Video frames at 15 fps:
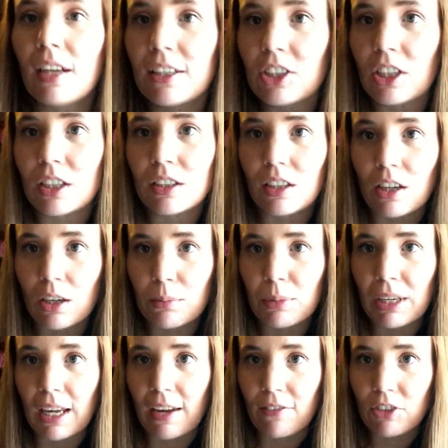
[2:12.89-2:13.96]
I check the
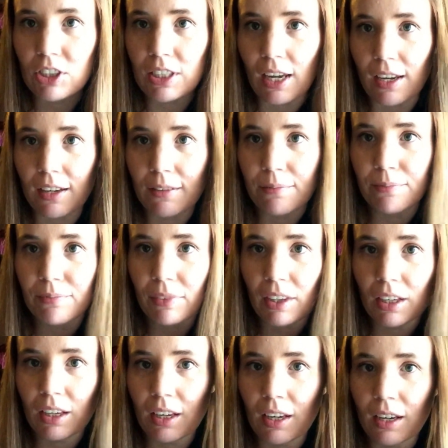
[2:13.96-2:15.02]
heartbeat every day,
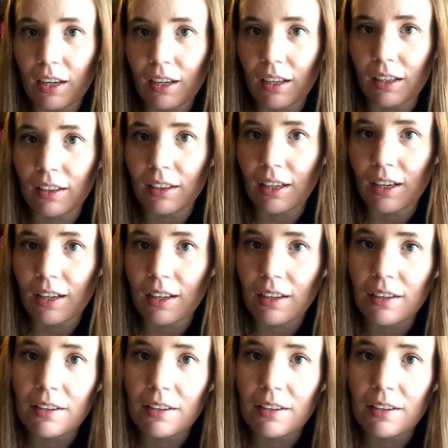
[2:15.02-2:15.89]
and that